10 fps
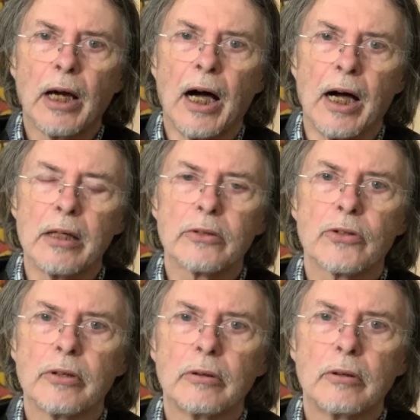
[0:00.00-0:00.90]

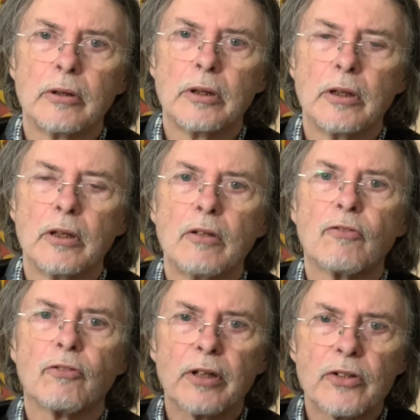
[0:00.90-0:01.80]
art.
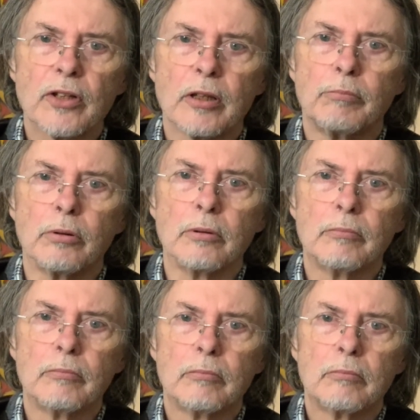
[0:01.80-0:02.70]
For example,
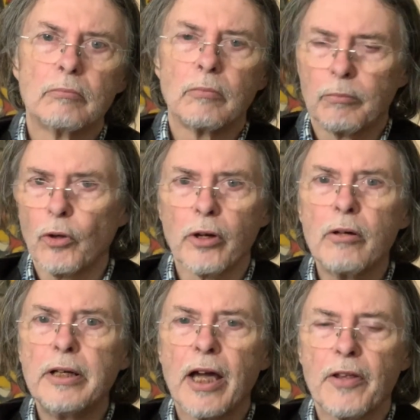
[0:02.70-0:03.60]
not
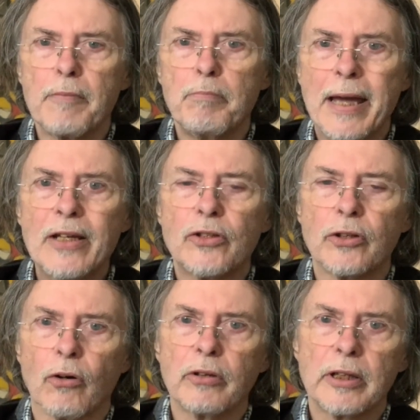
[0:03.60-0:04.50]
only are they painted
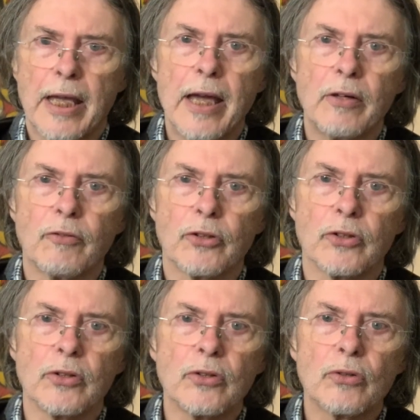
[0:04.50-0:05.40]
on
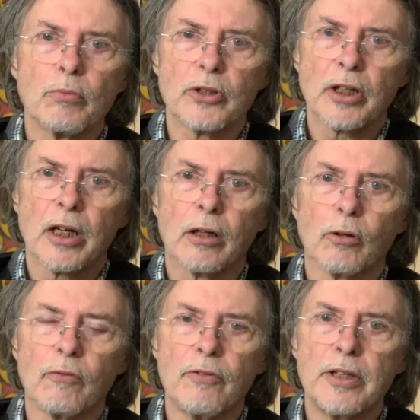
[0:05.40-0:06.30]
canvases, which are
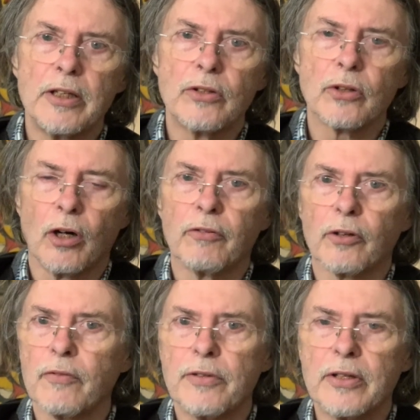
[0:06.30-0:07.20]
often
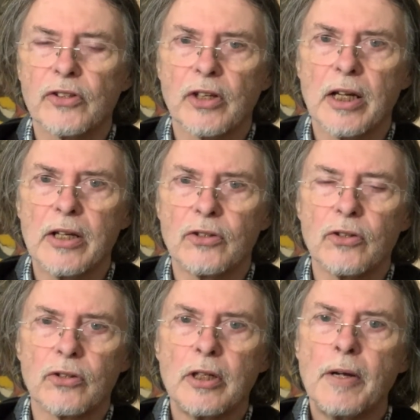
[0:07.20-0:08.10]
of these
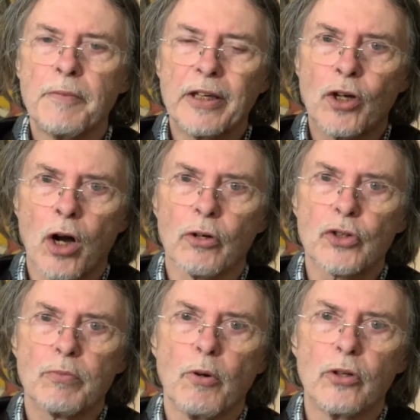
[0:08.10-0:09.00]
sizes, they
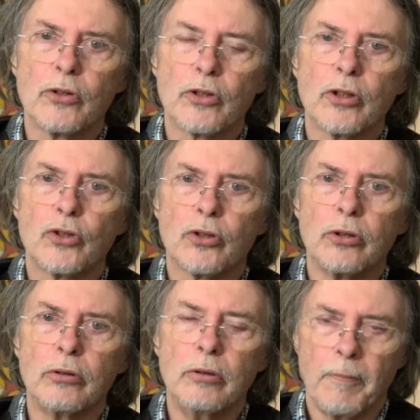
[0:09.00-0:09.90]
correspond
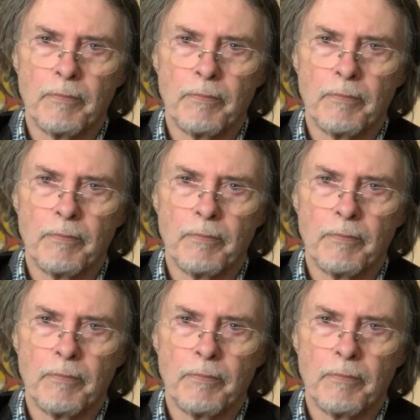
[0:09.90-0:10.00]
to